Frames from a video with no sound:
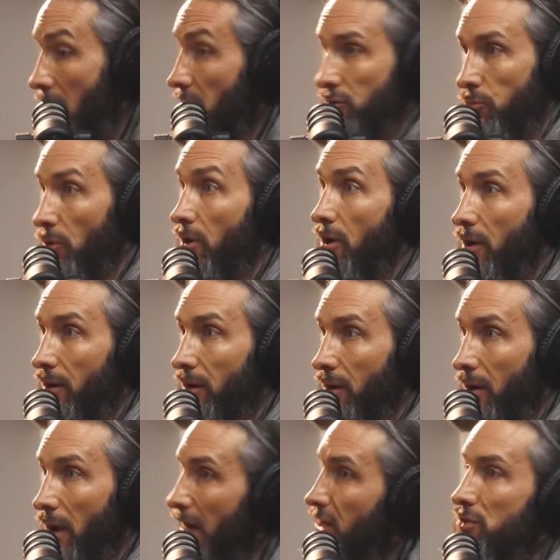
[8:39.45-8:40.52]
i'll just work harder
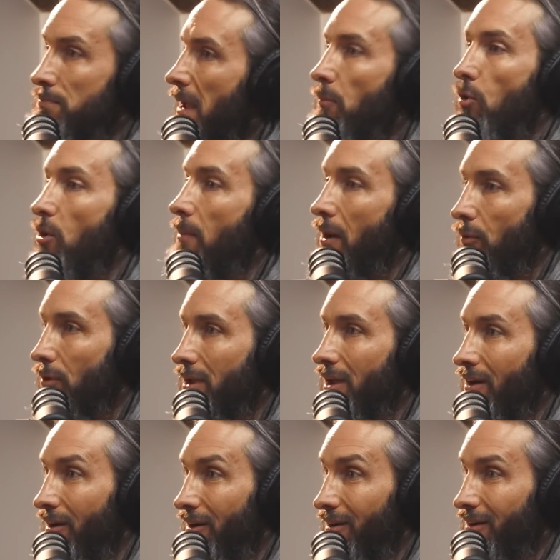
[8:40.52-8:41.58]
i can just make more by working
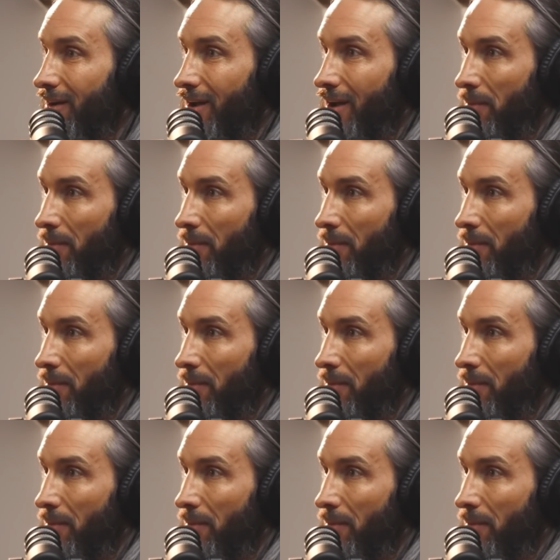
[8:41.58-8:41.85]
harder